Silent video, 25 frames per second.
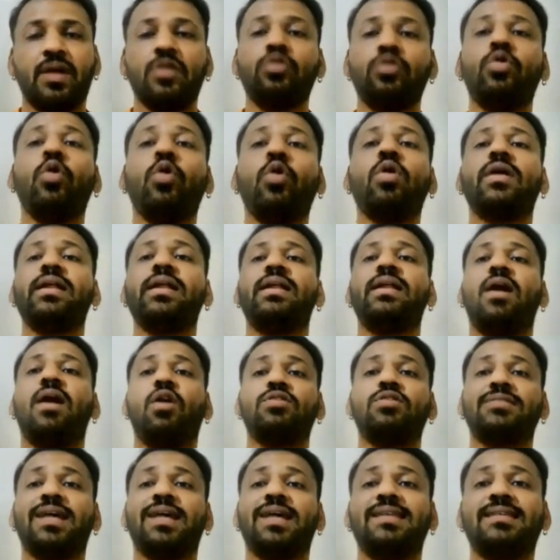No
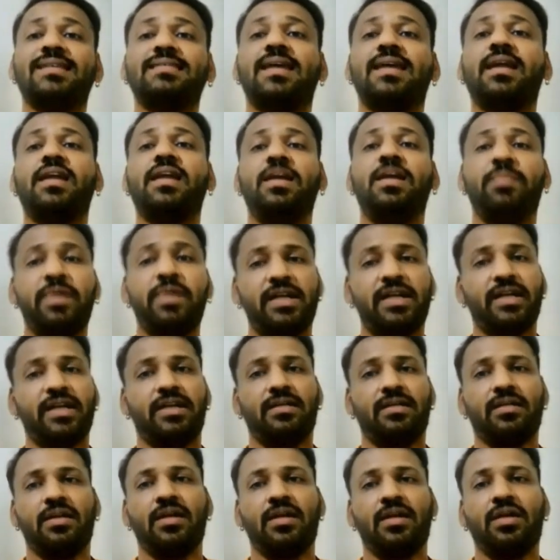greenhouse gases are emitted
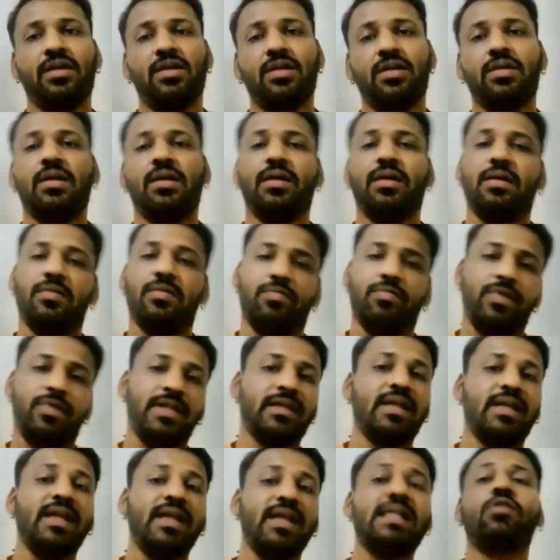
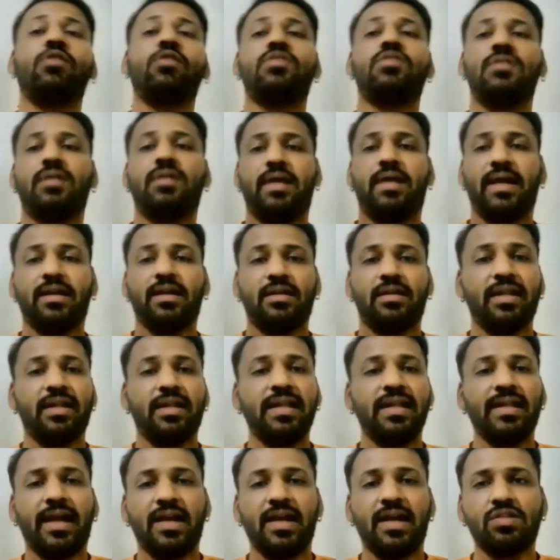when green
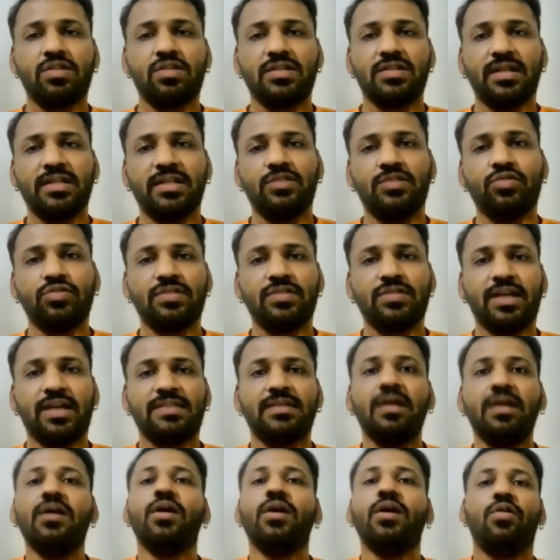hydrogen is used as
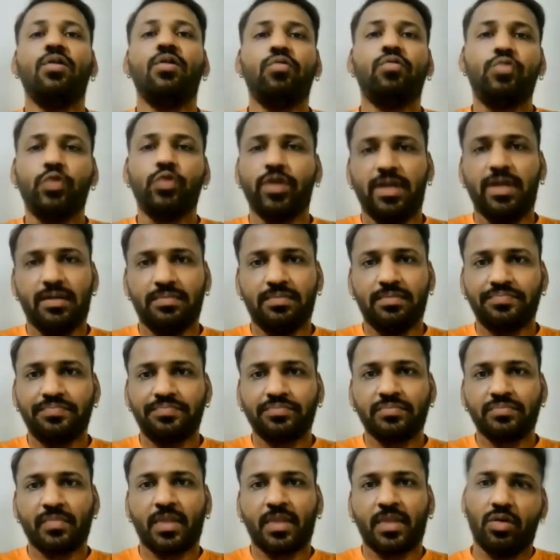a fuel.
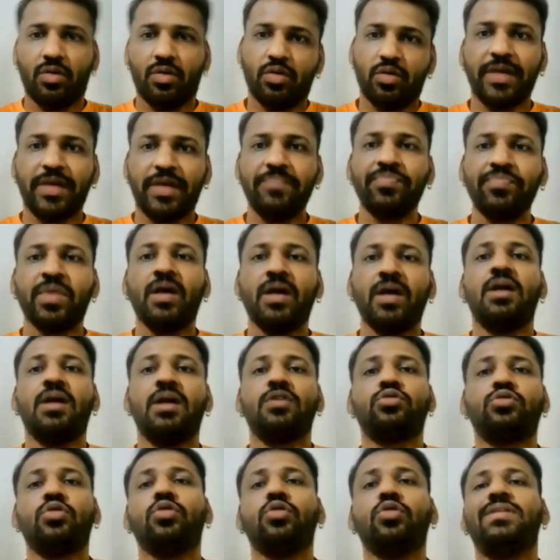Okay,
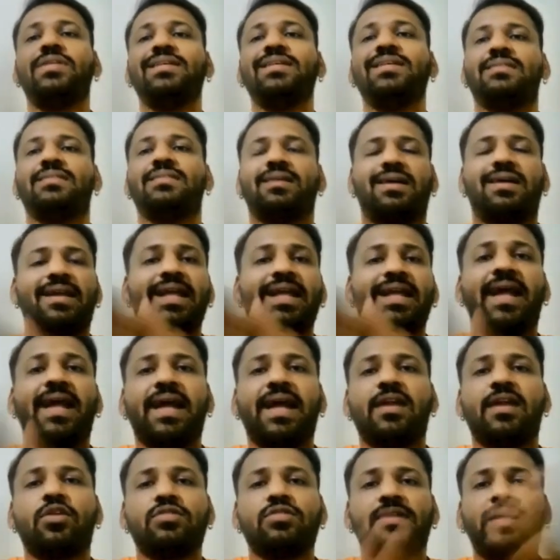so this green
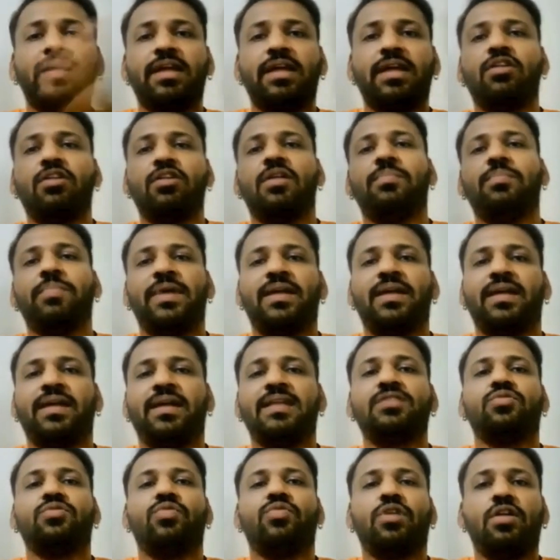hydrogen development
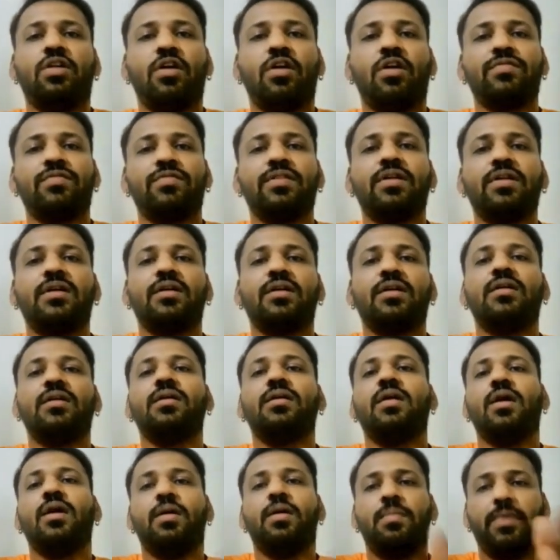is
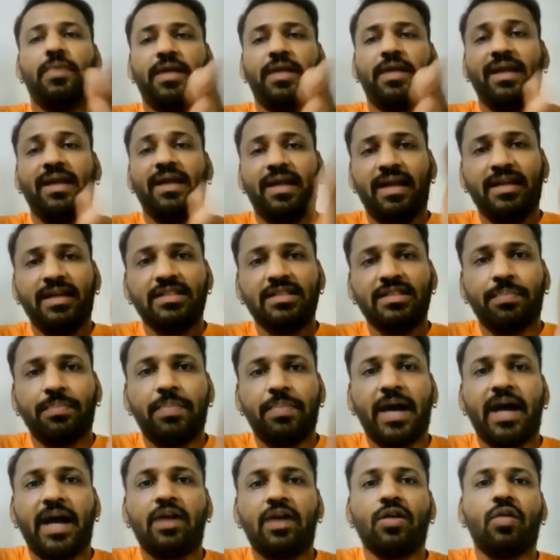it is a
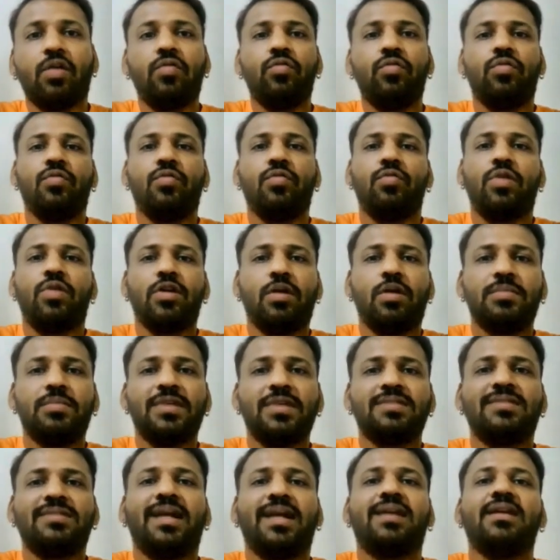part of one of the
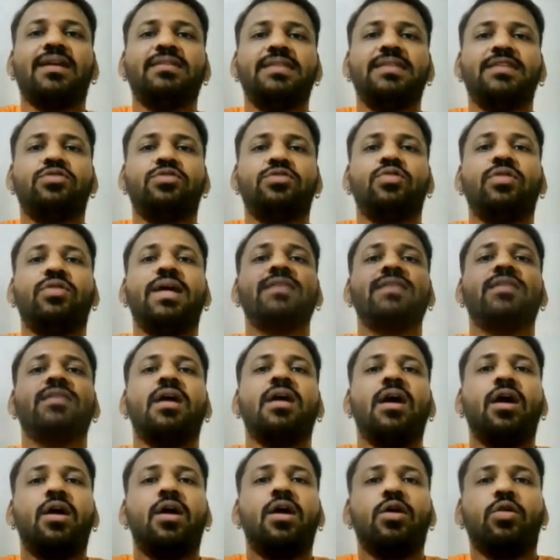strategies known as
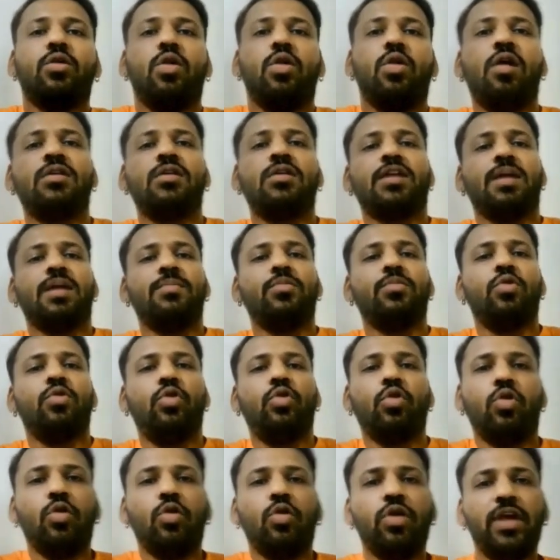long-term
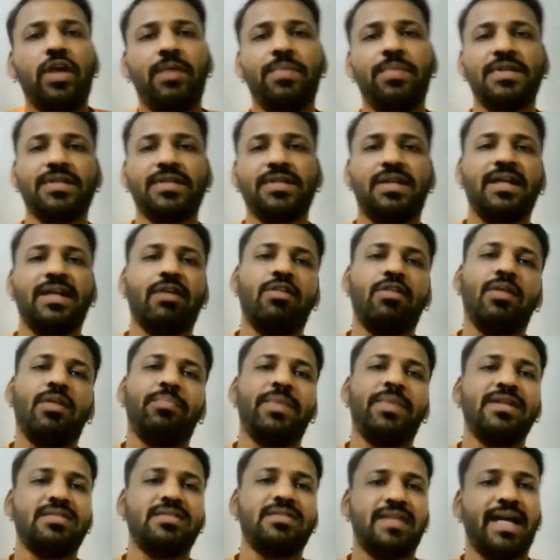low emission
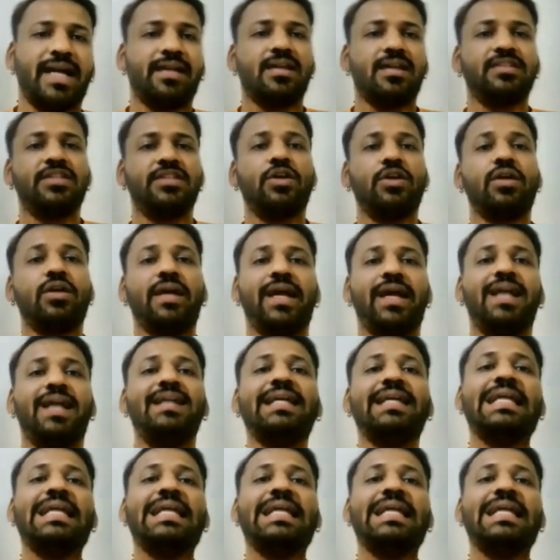development strategy, or LT